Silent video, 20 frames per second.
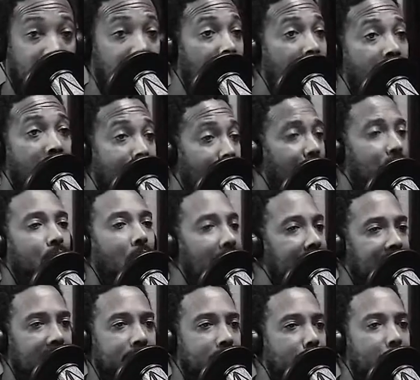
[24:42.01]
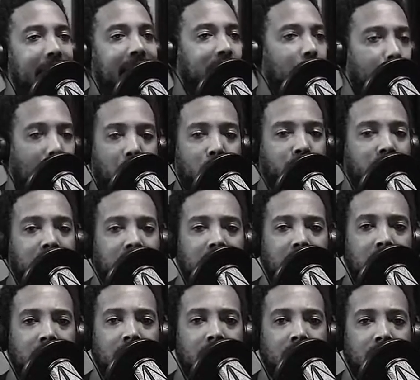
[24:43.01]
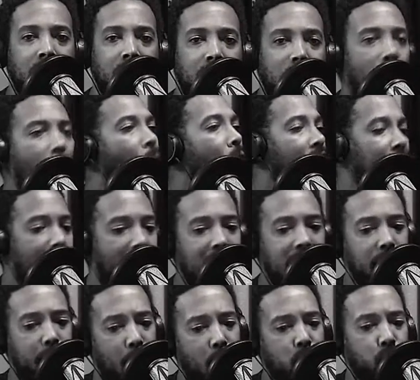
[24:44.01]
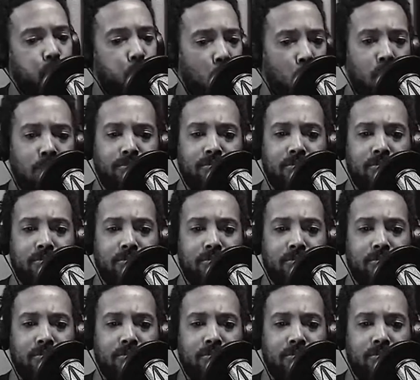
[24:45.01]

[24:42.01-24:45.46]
First of all, he didn't even make the boats. The Moors made the boats for him.